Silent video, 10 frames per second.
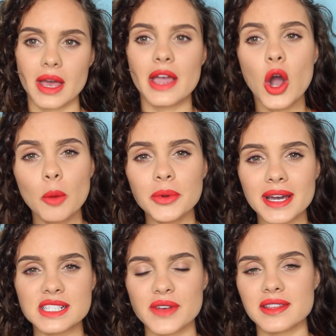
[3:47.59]
I hope you
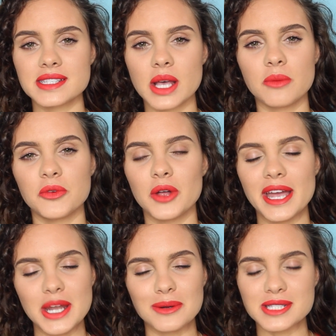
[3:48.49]
guys found this helpful.
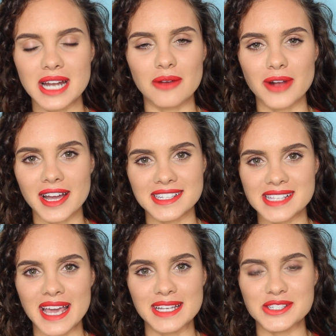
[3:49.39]
I know it's not rocket
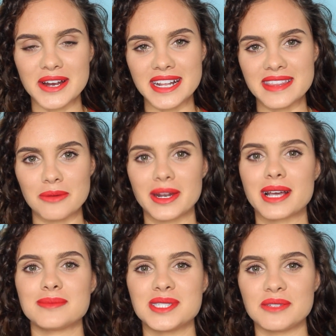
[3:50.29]
science or anything when it
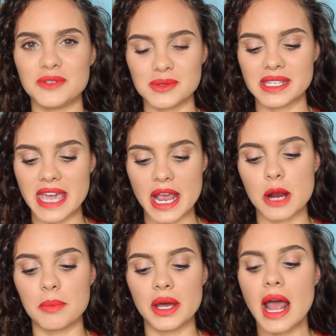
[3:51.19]
comes to diffusing
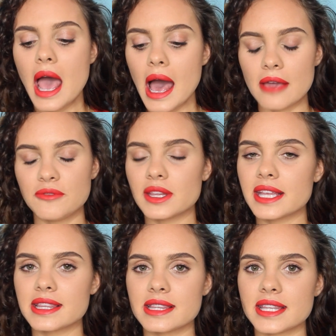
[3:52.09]
hair, but I feel
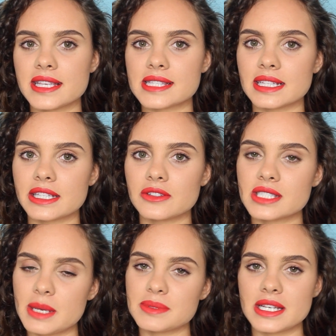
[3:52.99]
like these little
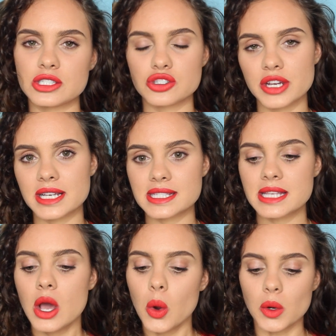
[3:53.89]
tips and tricks
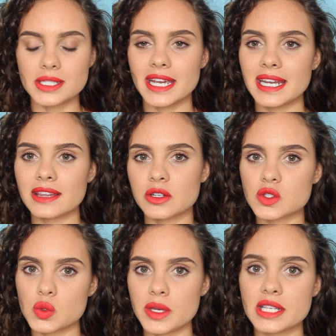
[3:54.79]
or tiny little
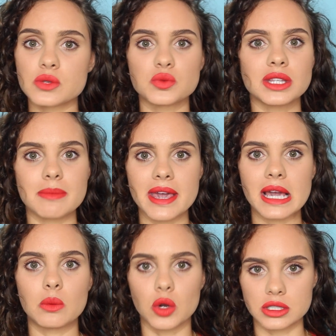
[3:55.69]
tweaks really make
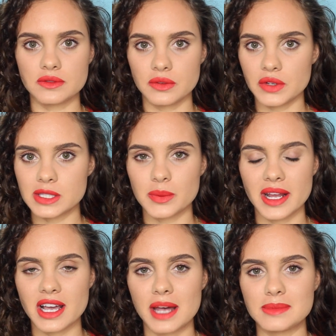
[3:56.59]
a world of difference when
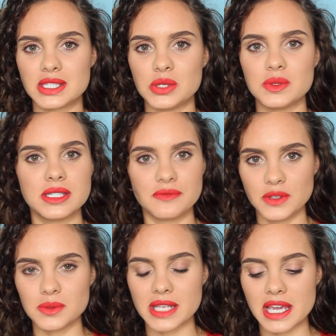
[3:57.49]
it comes to
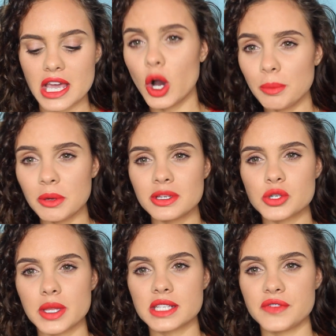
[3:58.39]
diffusing. Hope you
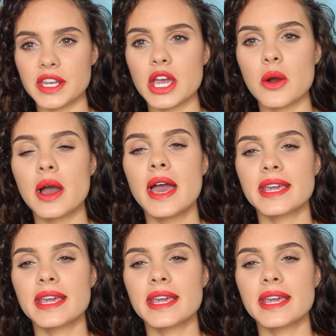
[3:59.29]
enjoyed this video.